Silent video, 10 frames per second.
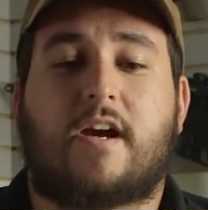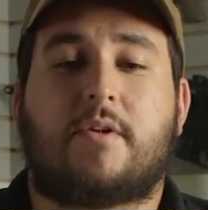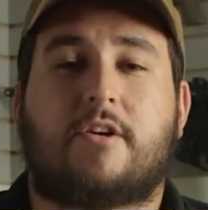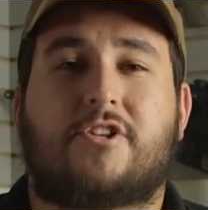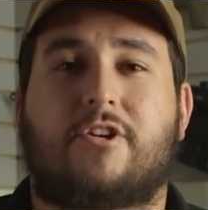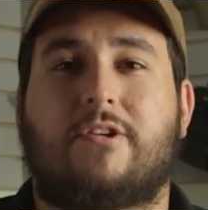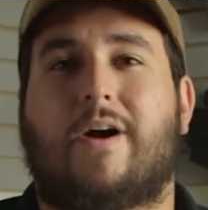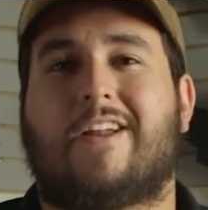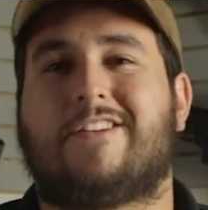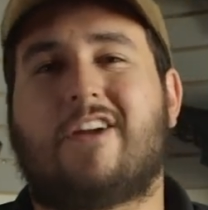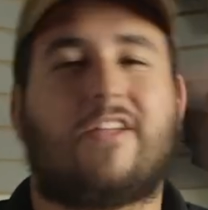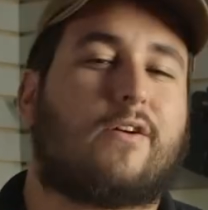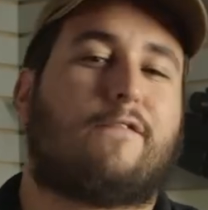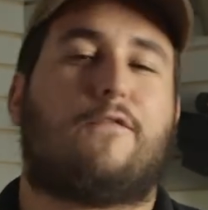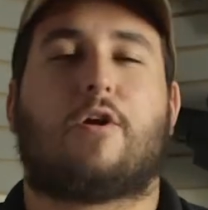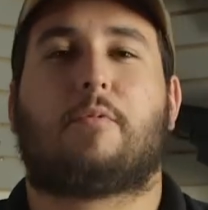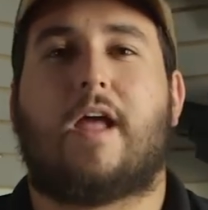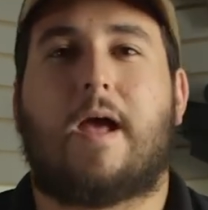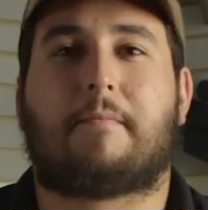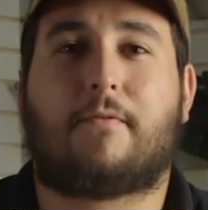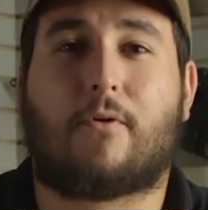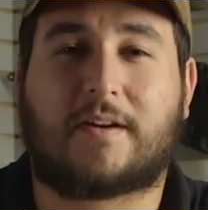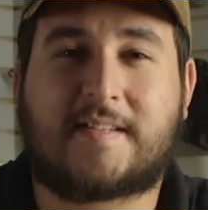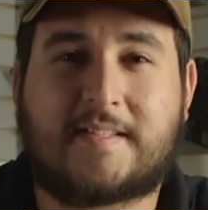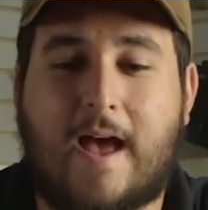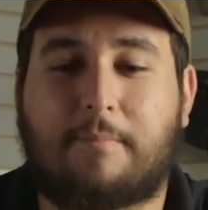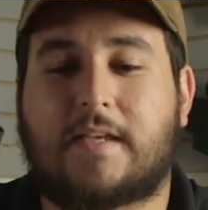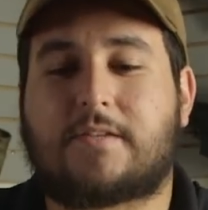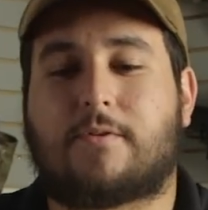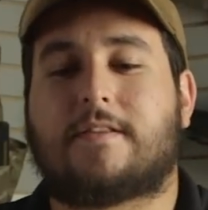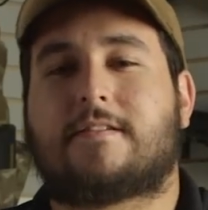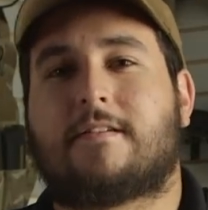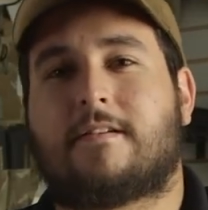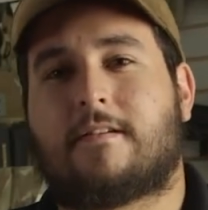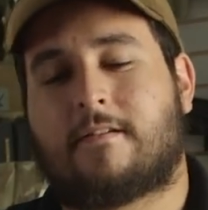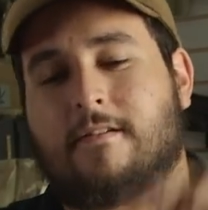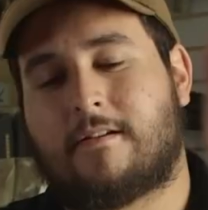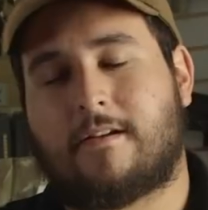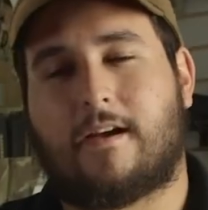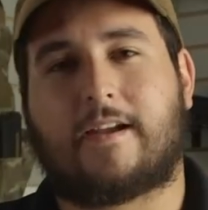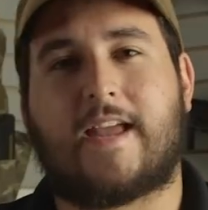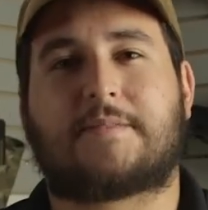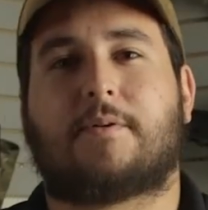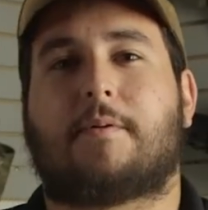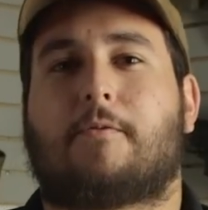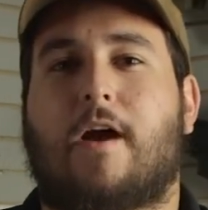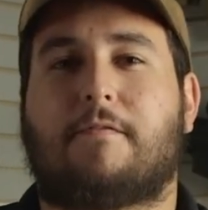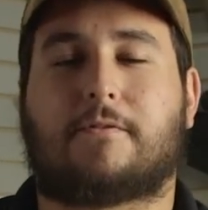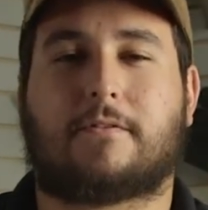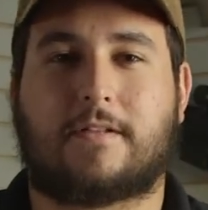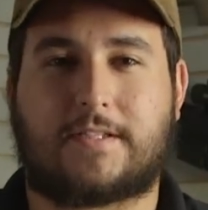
I'm here to show you another affordable M4, except this one's a gas blowback rifle.